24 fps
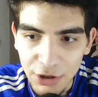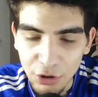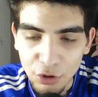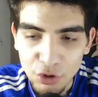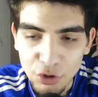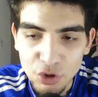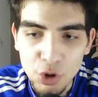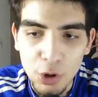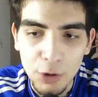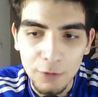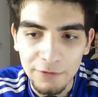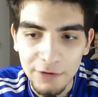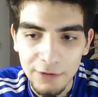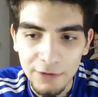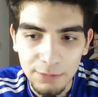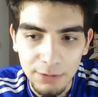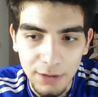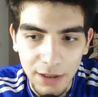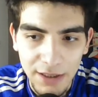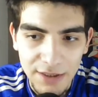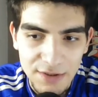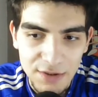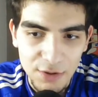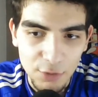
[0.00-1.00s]
top 3
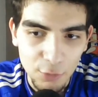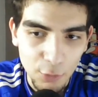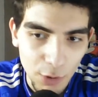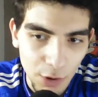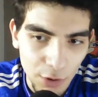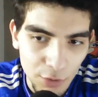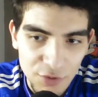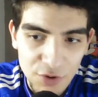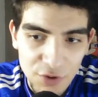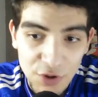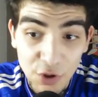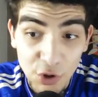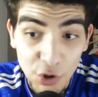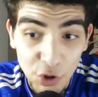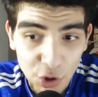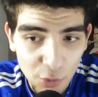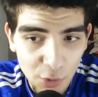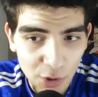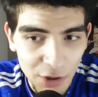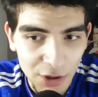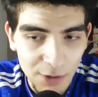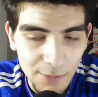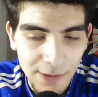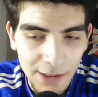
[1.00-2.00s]
players in the world. Could have
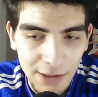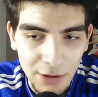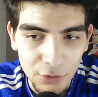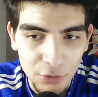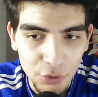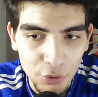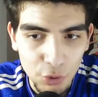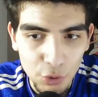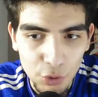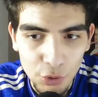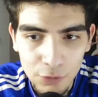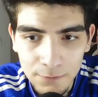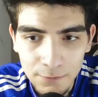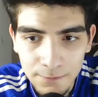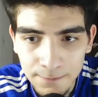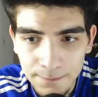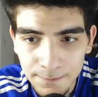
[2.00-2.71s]
won a Ballon d'Or.